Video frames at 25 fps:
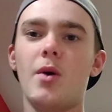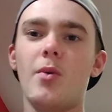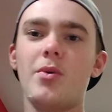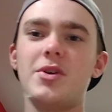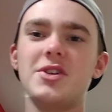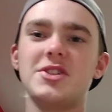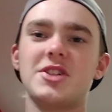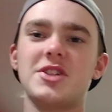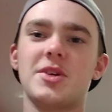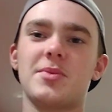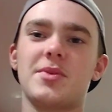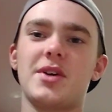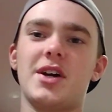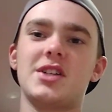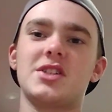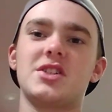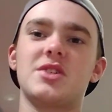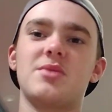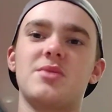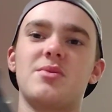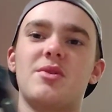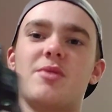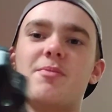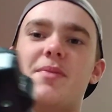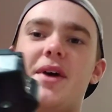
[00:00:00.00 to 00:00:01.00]
What is up, guys?
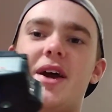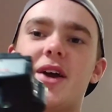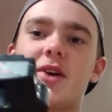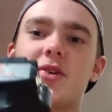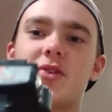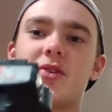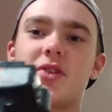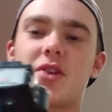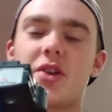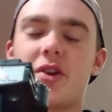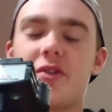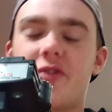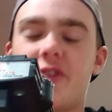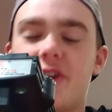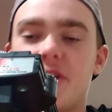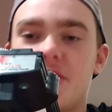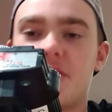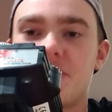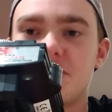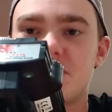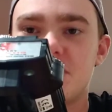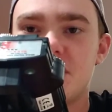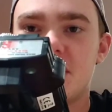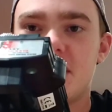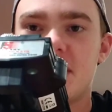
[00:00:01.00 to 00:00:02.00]
And we're back with another video,
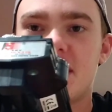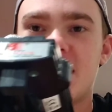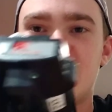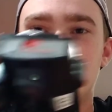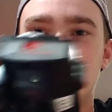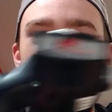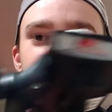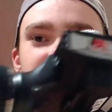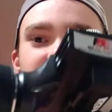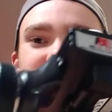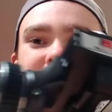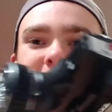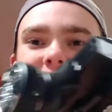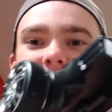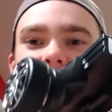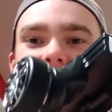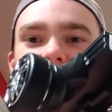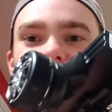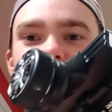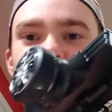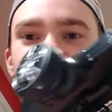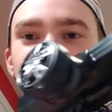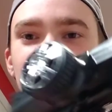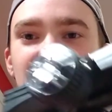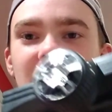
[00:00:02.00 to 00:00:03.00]
and today, guys, we're
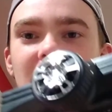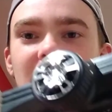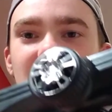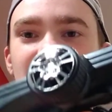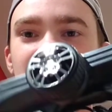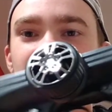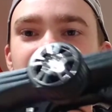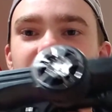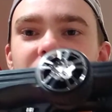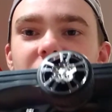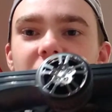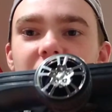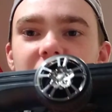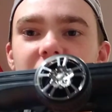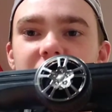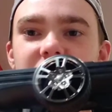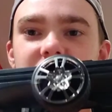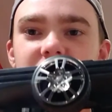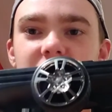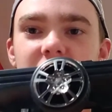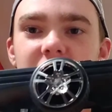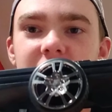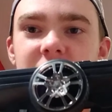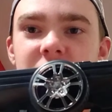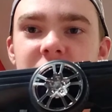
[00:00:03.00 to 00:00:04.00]
reviewing the
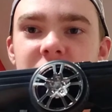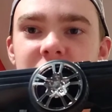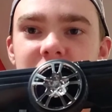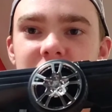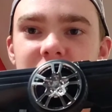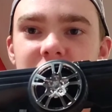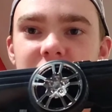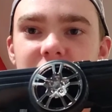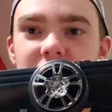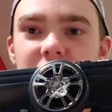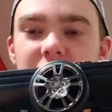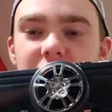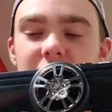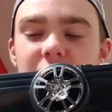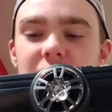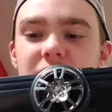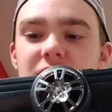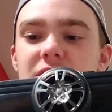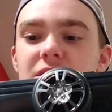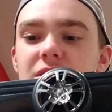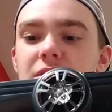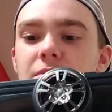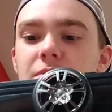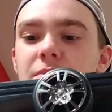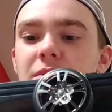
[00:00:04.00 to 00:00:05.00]
FlySky
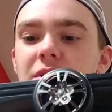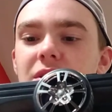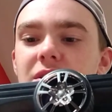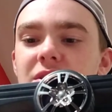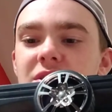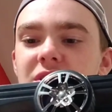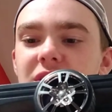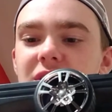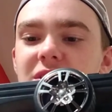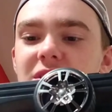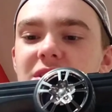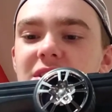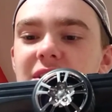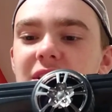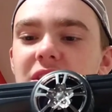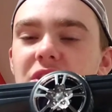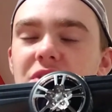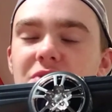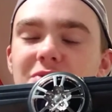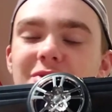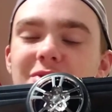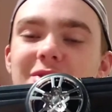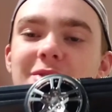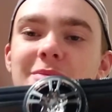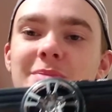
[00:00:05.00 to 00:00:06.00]

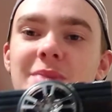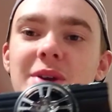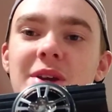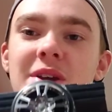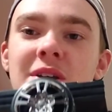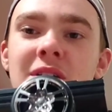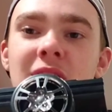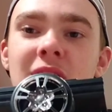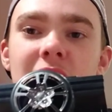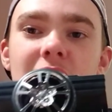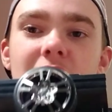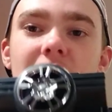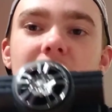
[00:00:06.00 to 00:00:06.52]
gt3b.